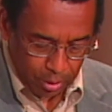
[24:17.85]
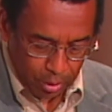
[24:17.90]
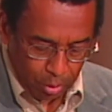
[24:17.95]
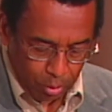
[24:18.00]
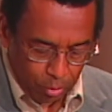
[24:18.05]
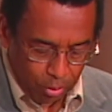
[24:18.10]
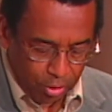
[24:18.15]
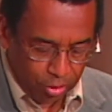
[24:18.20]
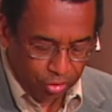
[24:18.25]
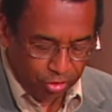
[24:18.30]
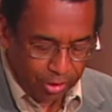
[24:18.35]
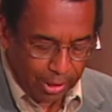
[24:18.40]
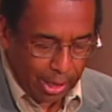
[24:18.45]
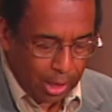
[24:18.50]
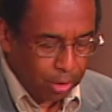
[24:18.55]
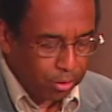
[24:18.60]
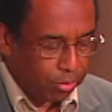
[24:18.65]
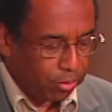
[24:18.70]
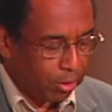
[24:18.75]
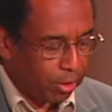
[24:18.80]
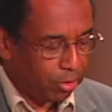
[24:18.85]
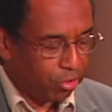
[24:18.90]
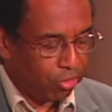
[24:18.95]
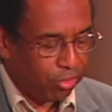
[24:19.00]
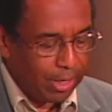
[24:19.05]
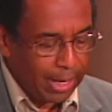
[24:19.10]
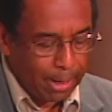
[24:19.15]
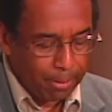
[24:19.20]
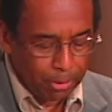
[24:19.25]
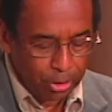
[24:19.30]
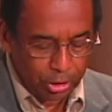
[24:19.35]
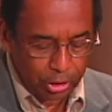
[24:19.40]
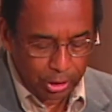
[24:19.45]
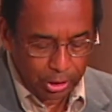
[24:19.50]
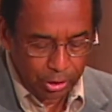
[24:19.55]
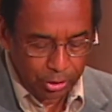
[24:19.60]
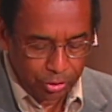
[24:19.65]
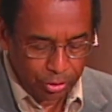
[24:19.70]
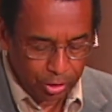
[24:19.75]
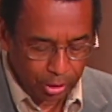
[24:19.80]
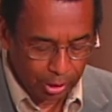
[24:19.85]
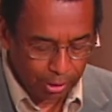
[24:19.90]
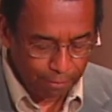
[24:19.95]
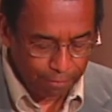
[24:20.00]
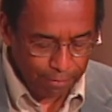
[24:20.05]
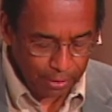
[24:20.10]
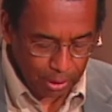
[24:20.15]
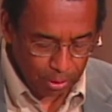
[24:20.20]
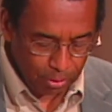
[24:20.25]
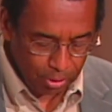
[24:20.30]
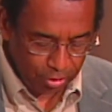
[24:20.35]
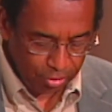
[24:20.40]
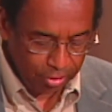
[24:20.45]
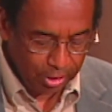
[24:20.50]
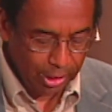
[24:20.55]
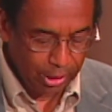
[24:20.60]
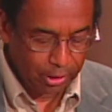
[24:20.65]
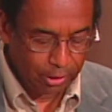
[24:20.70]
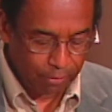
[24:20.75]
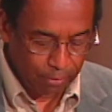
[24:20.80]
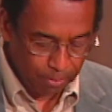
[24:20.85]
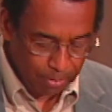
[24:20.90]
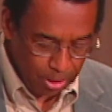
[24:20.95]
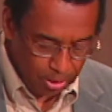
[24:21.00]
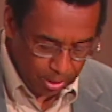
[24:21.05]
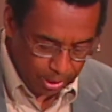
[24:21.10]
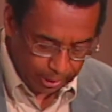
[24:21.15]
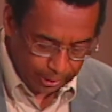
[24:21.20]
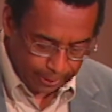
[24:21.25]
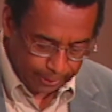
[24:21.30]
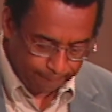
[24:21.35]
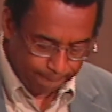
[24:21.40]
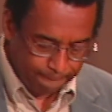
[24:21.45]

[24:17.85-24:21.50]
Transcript: when the South establishes the Confederate States of America,